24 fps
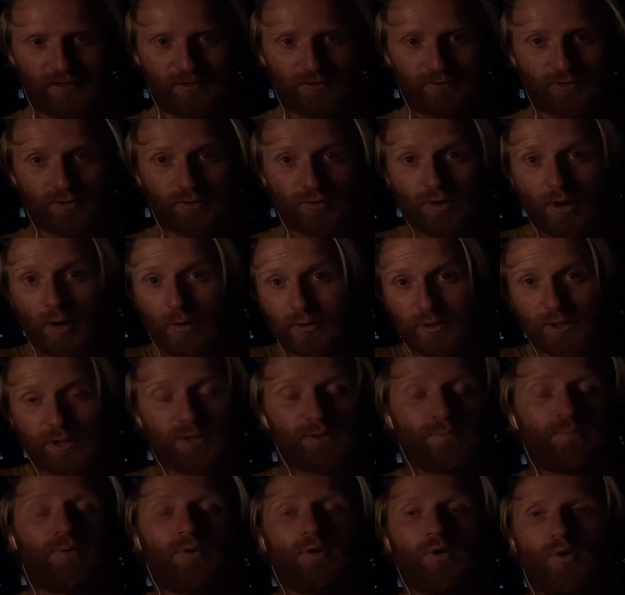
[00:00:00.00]
to go and
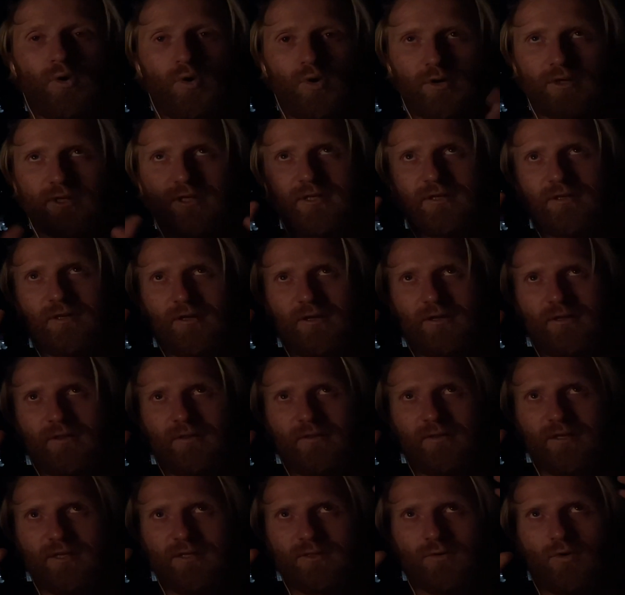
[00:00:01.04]
support
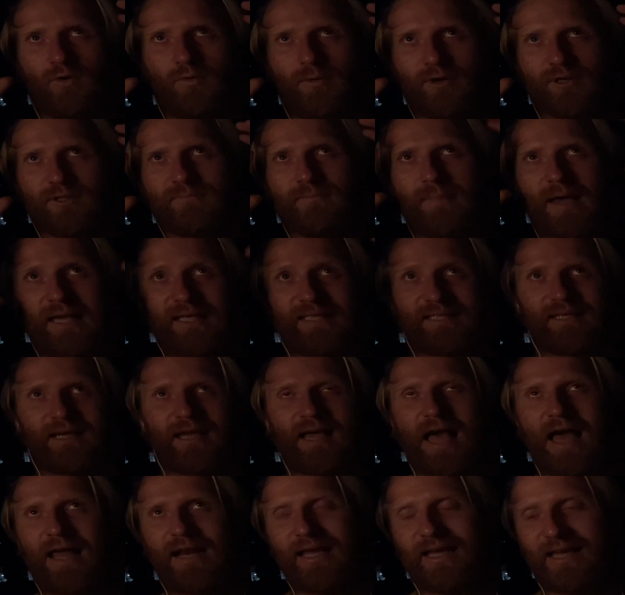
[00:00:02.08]
these almost
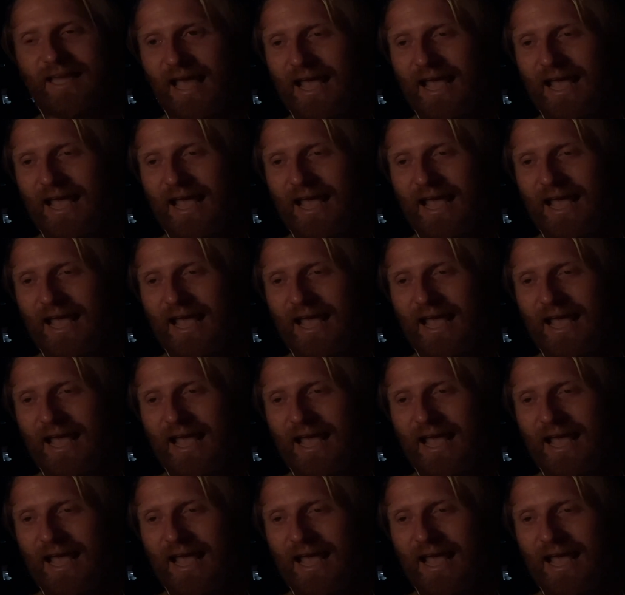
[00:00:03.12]
messianic